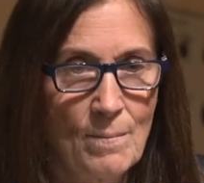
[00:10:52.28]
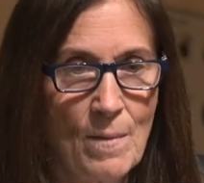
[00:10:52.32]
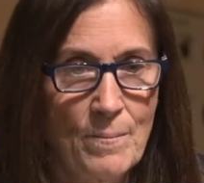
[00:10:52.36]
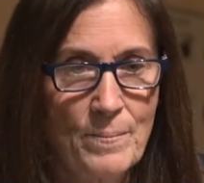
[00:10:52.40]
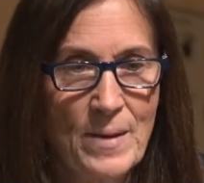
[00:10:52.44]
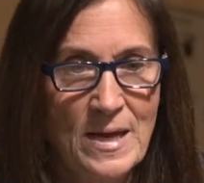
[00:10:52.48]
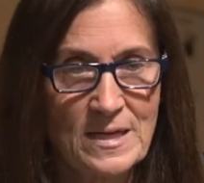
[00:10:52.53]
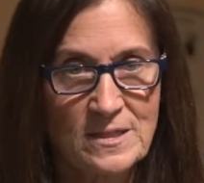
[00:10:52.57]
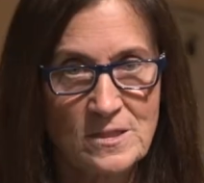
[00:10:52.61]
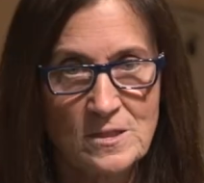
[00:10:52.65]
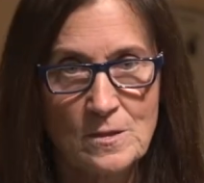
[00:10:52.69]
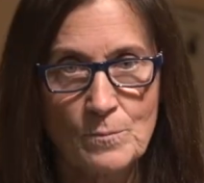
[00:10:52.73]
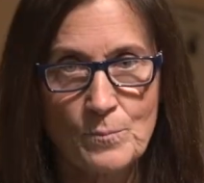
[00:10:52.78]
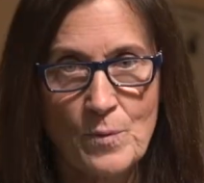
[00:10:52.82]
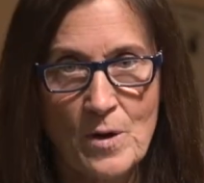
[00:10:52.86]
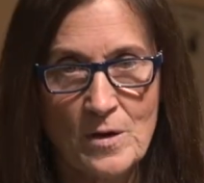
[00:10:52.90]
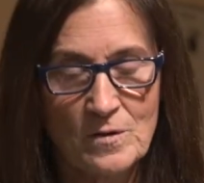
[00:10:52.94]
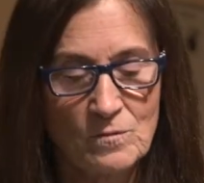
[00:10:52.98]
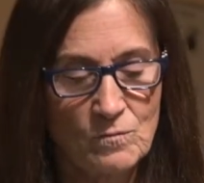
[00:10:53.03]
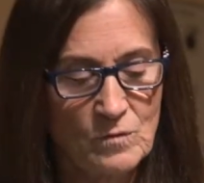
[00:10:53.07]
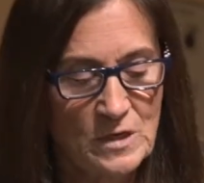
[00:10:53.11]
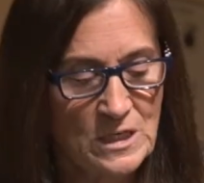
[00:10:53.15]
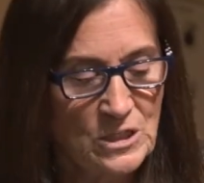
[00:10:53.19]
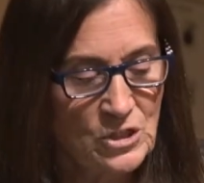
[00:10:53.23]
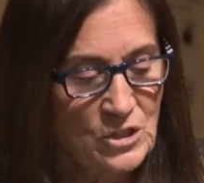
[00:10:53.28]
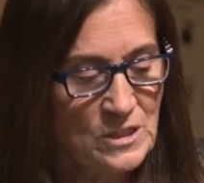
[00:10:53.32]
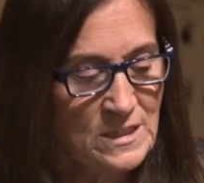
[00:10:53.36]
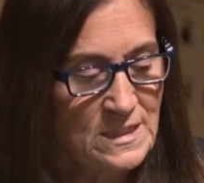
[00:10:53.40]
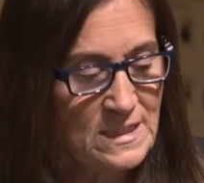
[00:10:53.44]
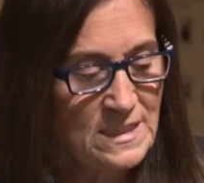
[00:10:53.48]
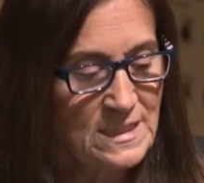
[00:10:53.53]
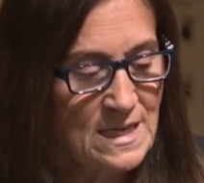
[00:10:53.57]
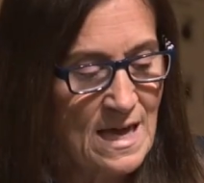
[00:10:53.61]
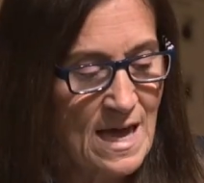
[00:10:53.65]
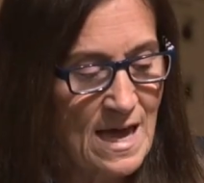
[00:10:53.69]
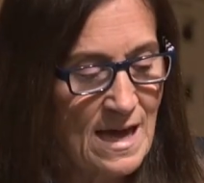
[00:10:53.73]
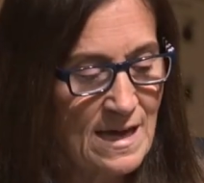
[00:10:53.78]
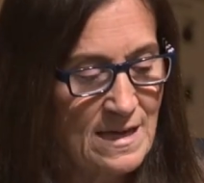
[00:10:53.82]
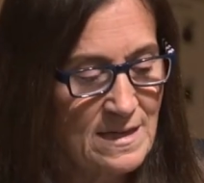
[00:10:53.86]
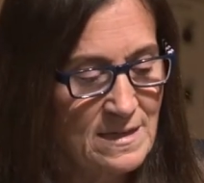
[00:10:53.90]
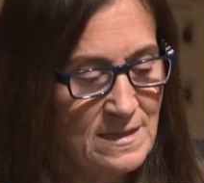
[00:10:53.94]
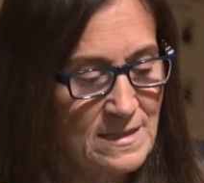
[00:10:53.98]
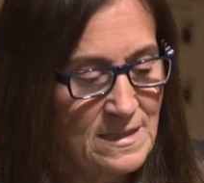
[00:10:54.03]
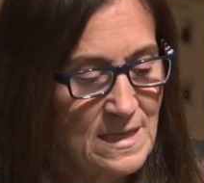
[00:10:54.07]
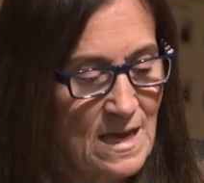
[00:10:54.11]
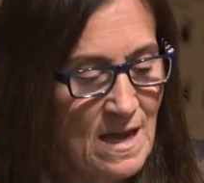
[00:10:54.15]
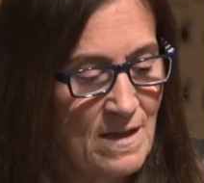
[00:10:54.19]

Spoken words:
based upon region size,